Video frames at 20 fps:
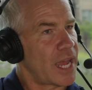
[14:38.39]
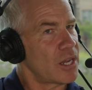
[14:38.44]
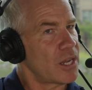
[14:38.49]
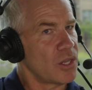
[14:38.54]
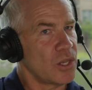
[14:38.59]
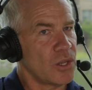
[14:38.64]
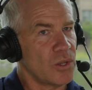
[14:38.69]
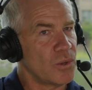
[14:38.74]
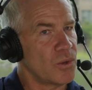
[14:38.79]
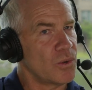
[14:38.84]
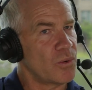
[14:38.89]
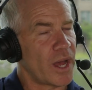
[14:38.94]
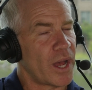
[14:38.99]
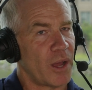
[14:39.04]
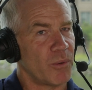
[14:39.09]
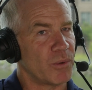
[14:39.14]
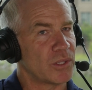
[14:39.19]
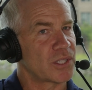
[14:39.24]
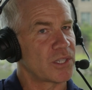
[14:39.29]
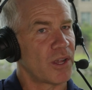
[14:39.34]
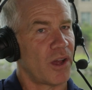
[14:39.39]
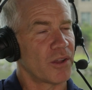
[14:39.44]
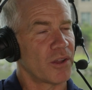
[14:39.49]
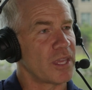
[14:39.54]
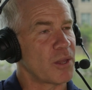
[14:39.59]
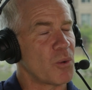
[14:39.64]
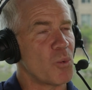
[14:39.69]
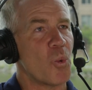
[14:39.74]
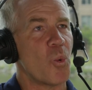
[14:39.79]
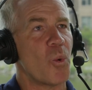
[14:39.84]
I knew I was
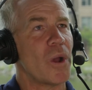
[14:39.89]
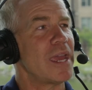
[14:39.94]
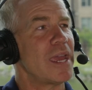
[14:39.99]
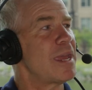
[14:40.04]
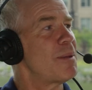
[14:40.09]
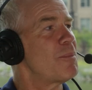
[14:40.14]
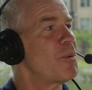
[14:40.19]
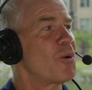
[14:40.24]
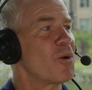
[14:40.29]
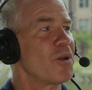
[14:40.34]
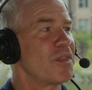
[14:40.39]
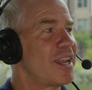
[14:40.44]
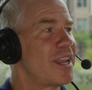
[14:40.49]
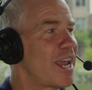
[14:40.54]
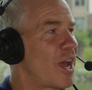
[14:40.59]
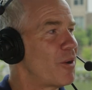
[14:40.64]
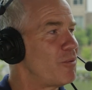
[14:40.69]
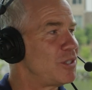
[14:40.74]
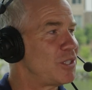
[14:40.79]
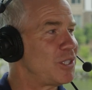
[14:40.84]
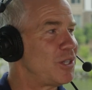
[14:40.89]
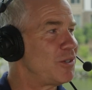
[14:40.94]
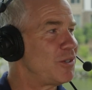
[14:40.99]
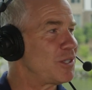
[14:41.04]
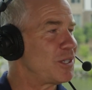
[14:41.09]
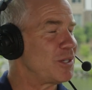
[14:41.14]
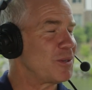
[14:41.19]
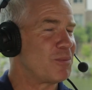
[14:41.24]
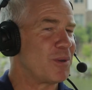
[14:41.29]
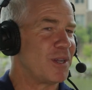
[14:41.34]
talking way more than I was used to.